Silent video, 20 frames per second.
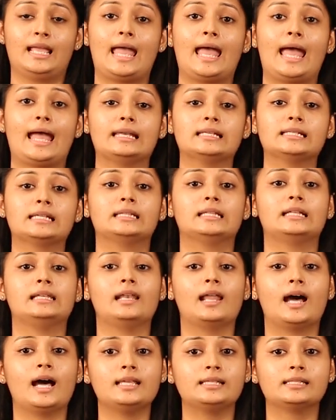And the
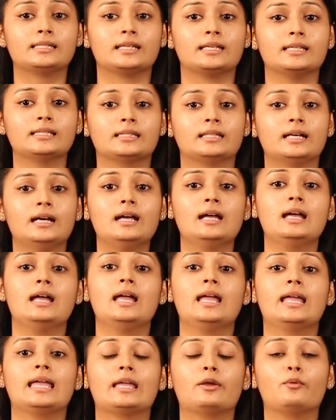last is the
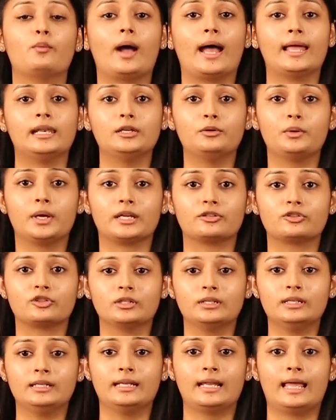
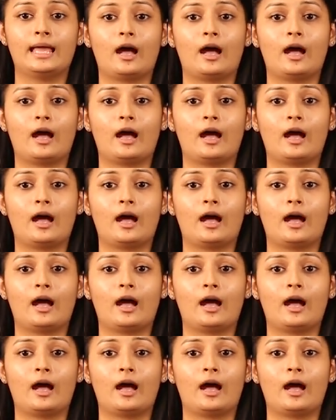evaluation